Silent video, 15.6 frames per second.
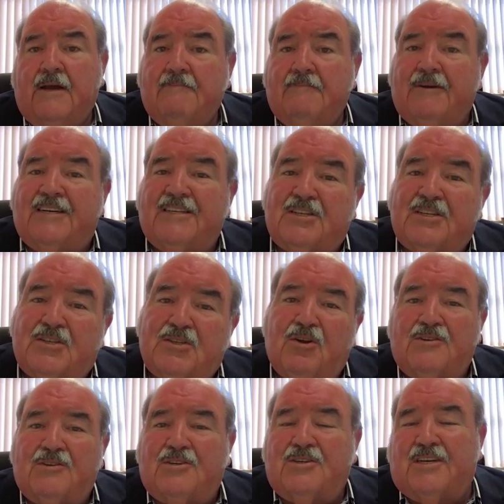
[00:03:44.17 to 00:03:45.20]
because it's
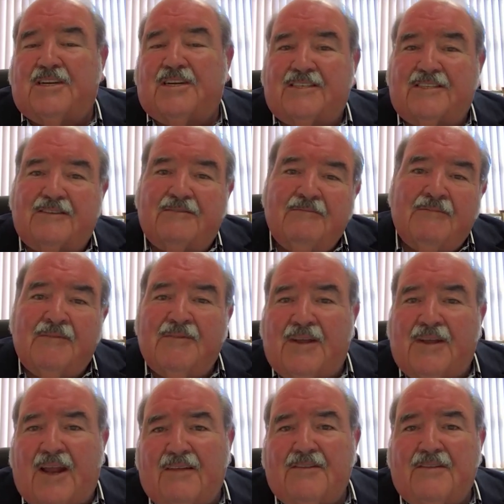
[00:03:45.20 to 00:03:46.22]
not just
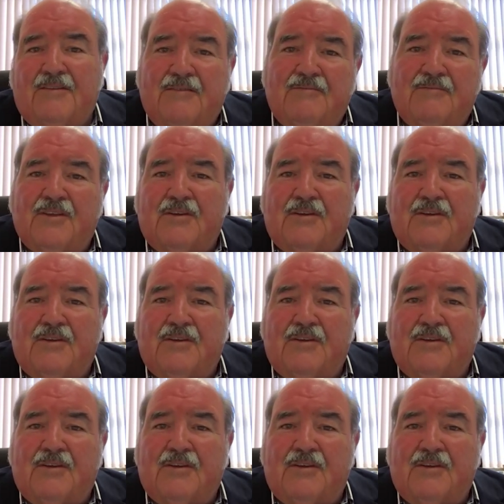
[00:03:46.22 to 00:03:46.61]
the